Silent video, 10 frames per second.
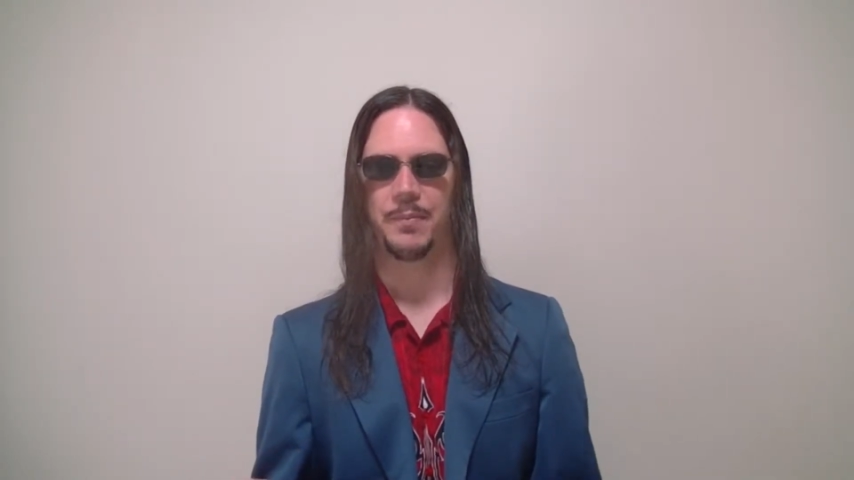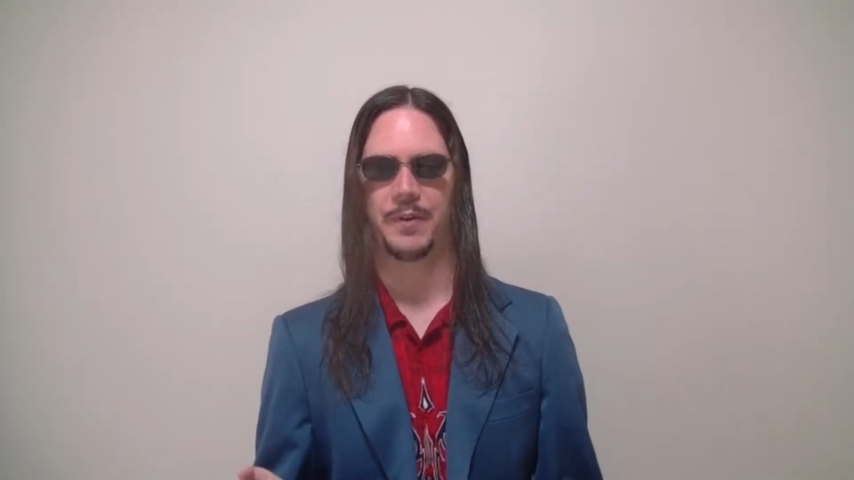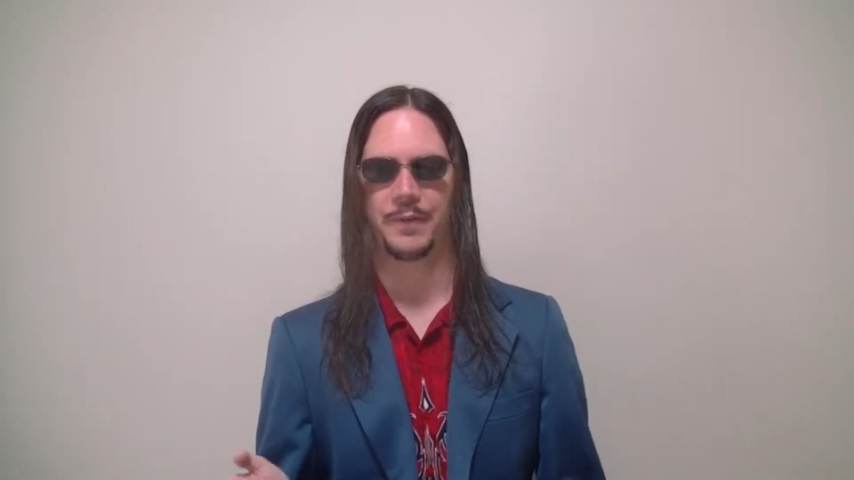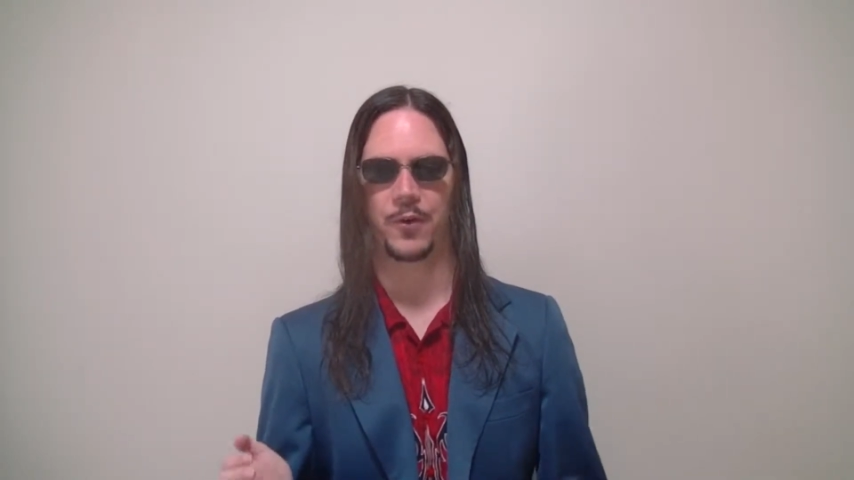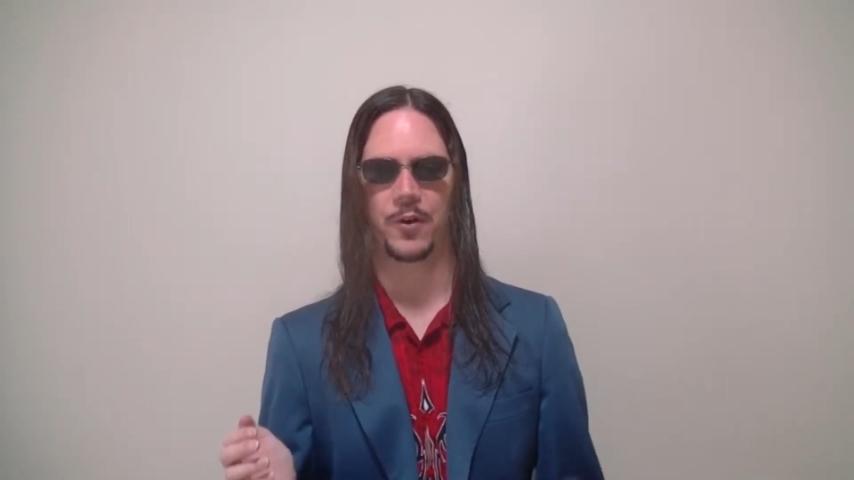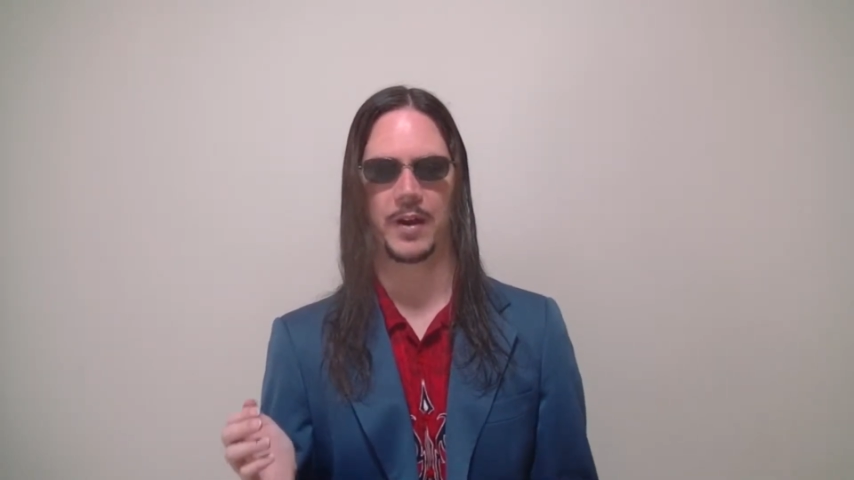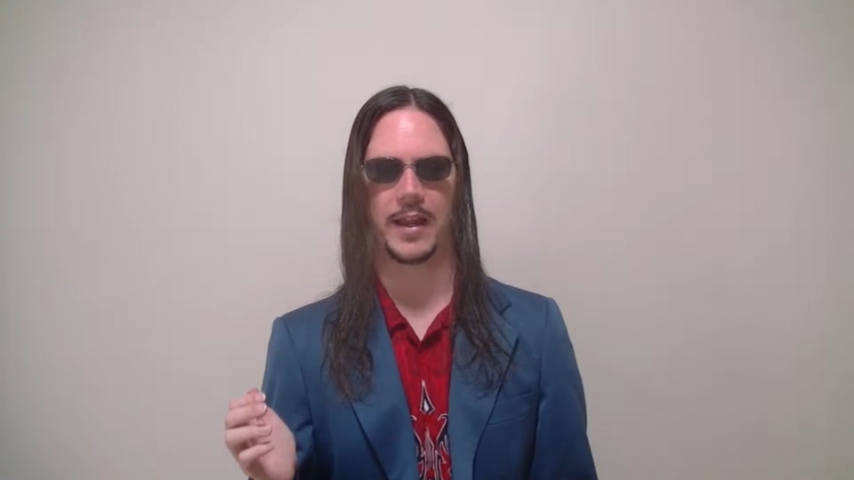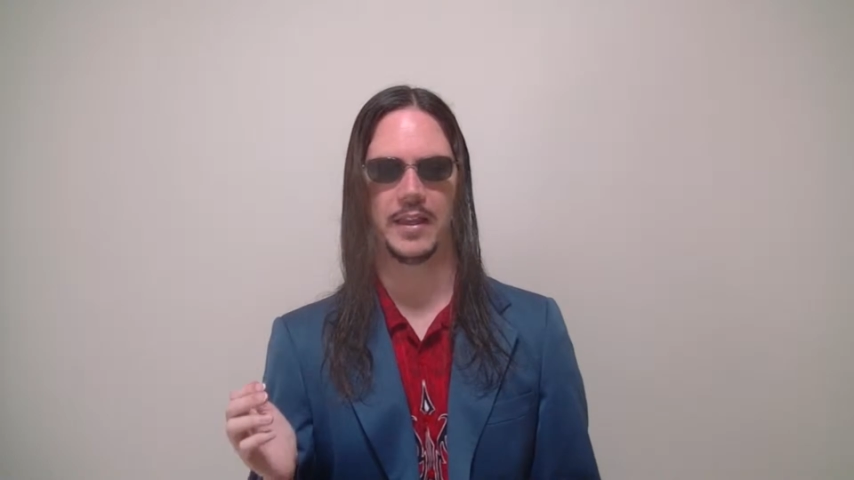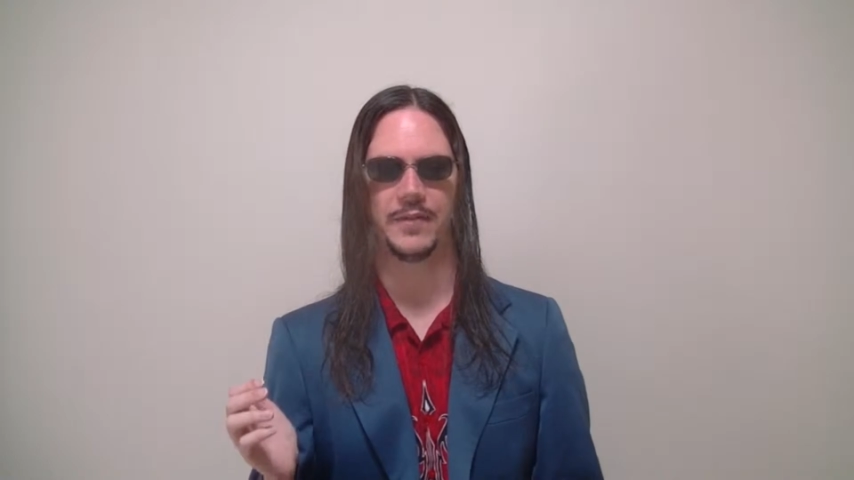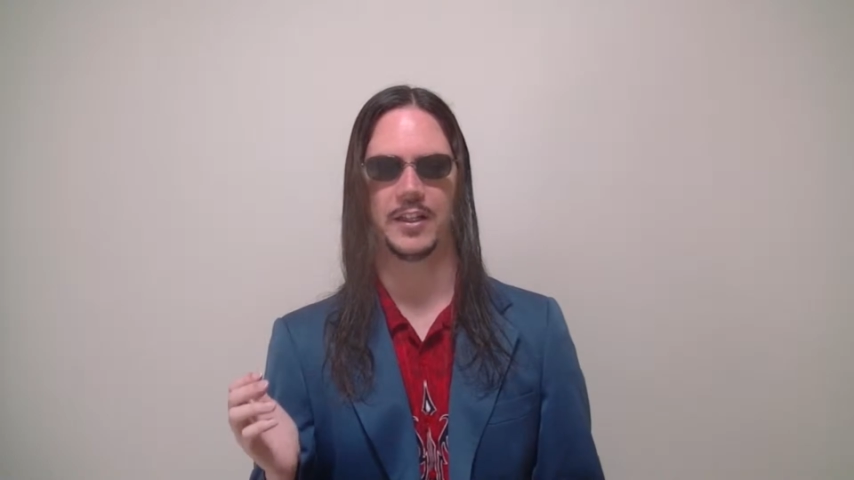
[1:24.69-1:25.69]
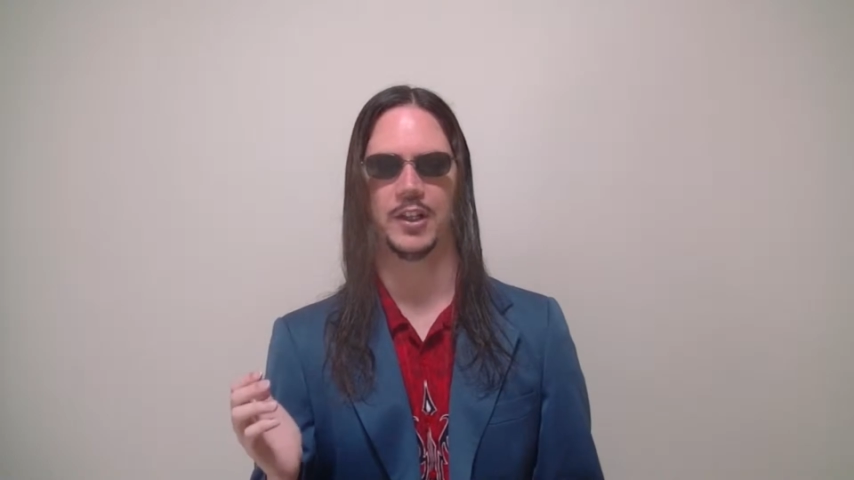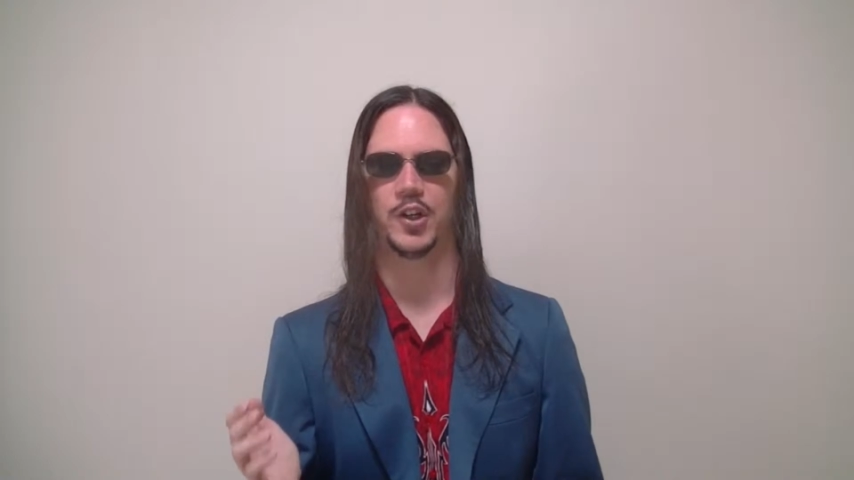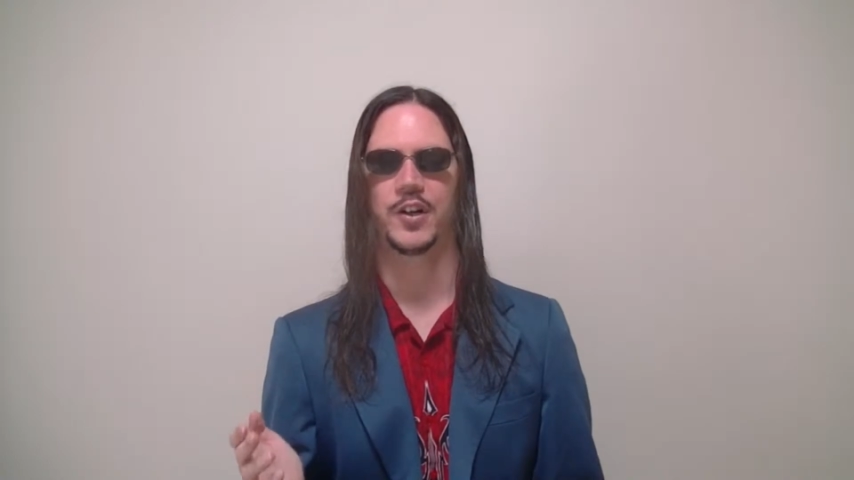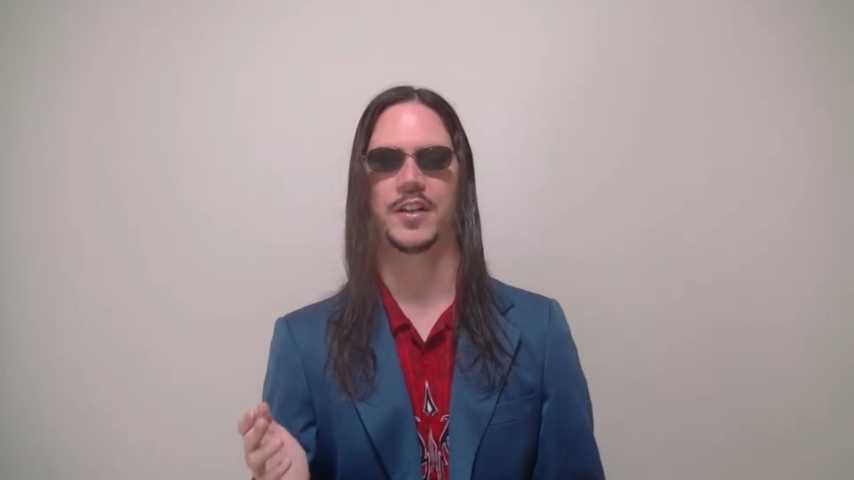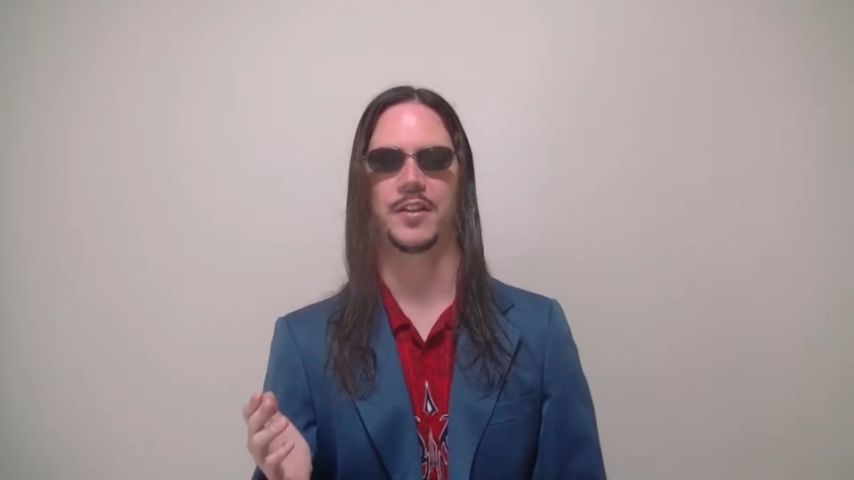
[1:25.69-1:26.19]
before I even
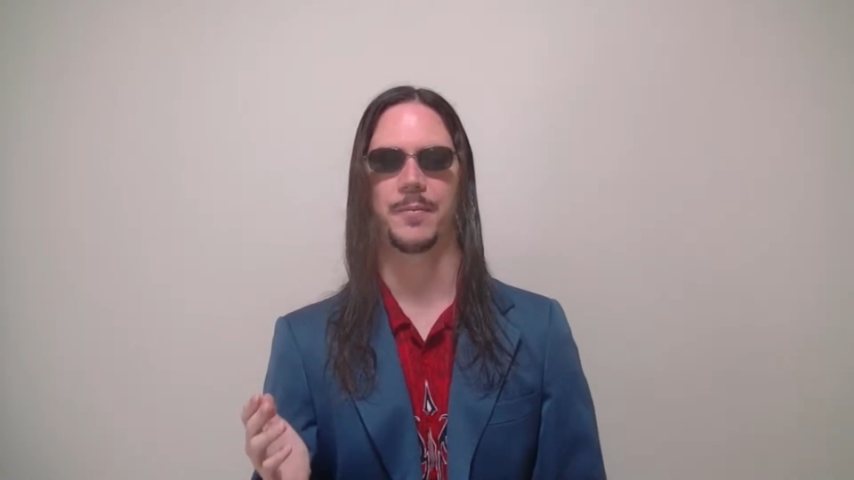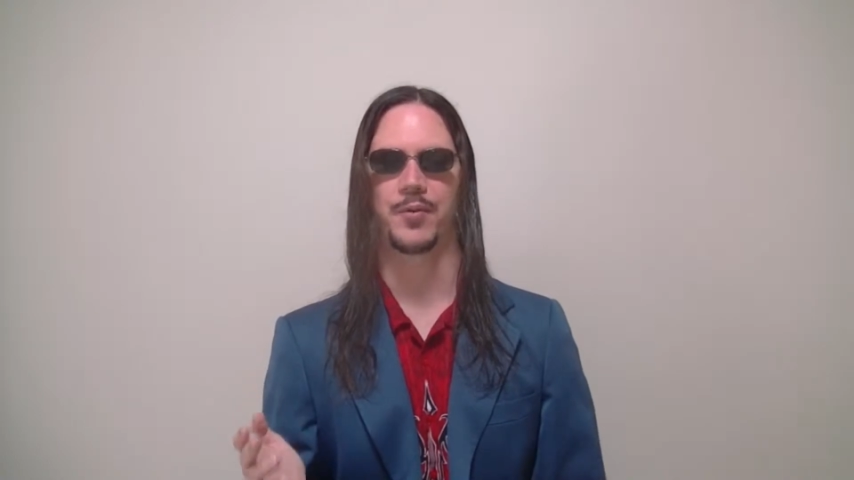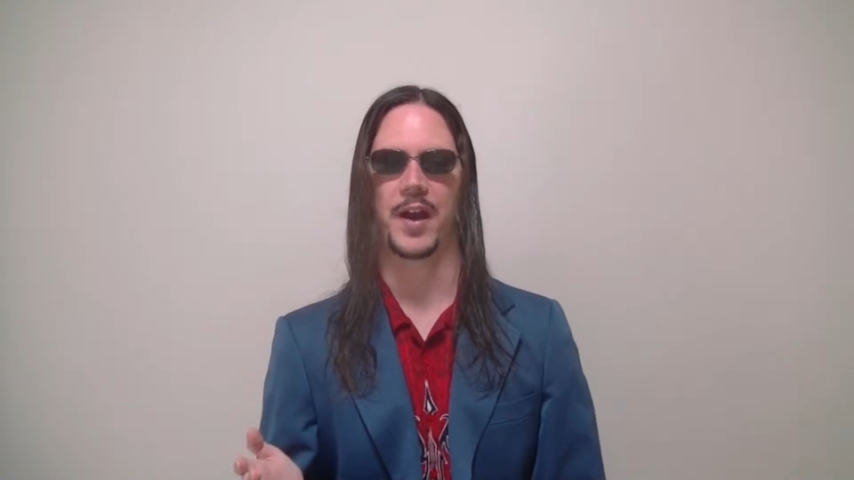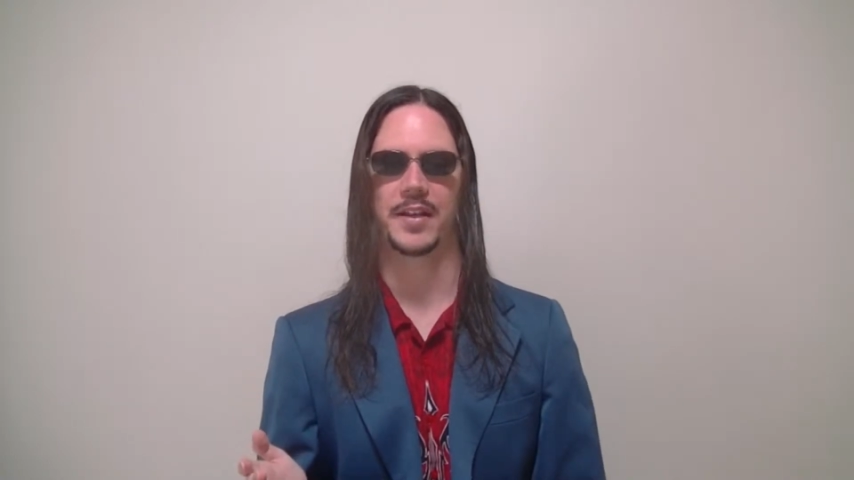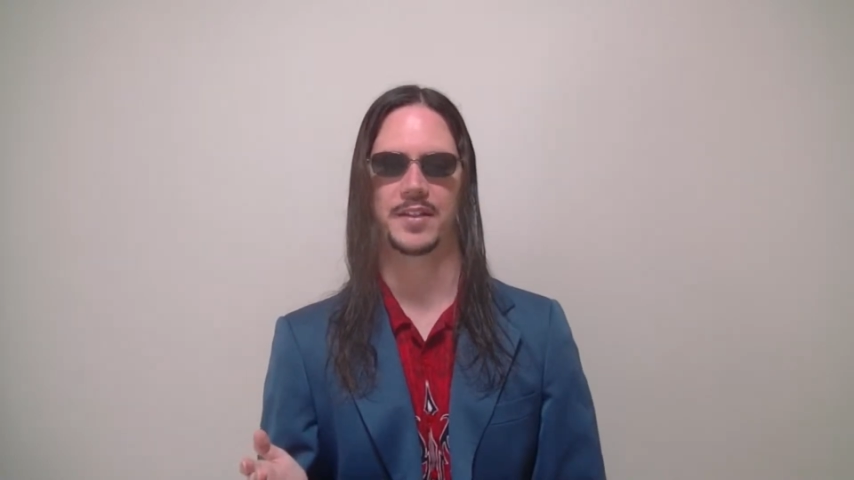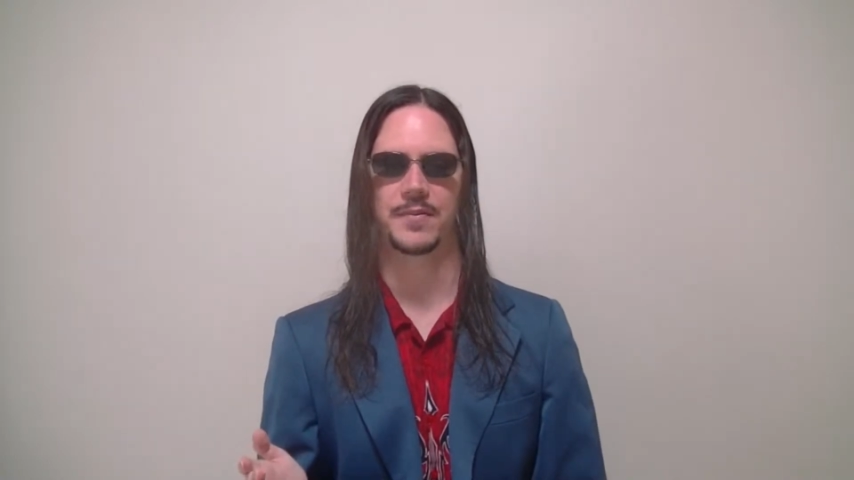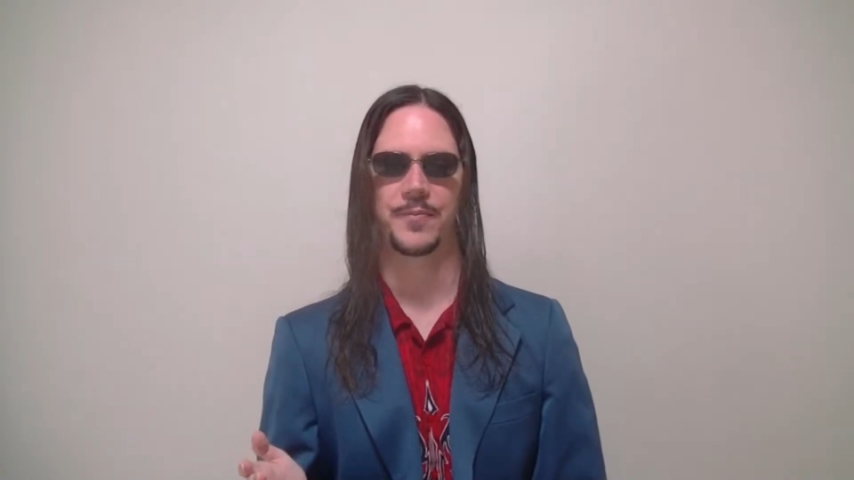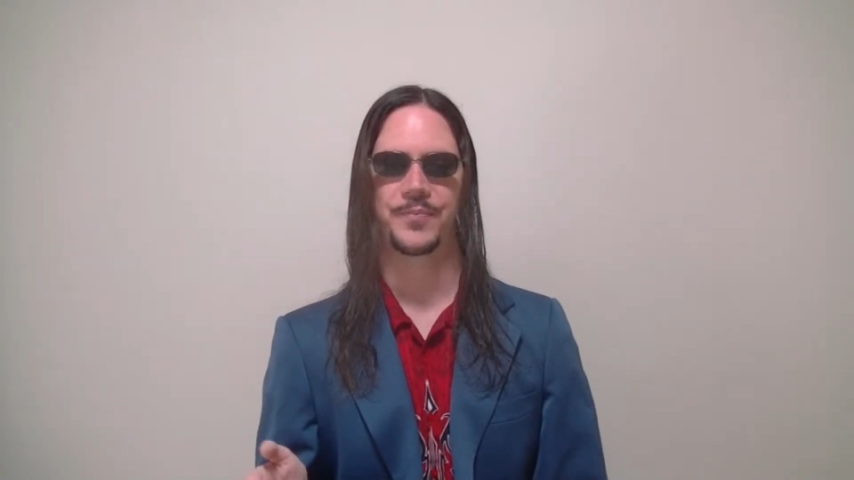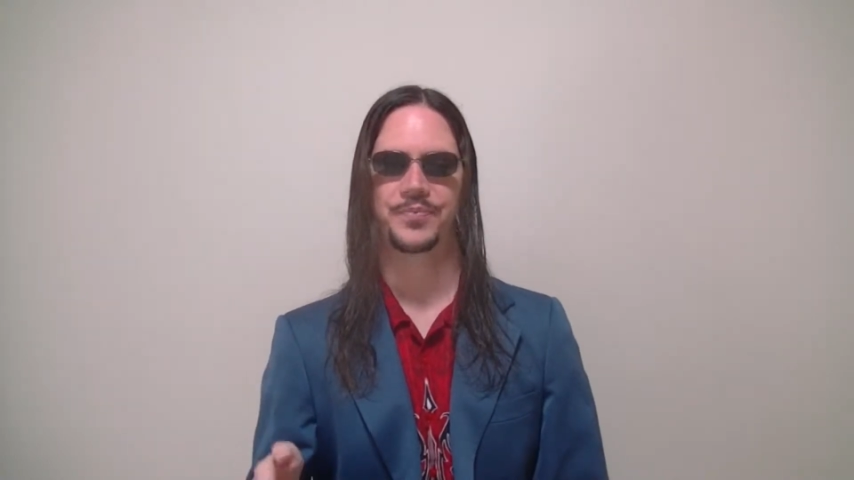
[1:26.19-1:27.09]
looked at the price.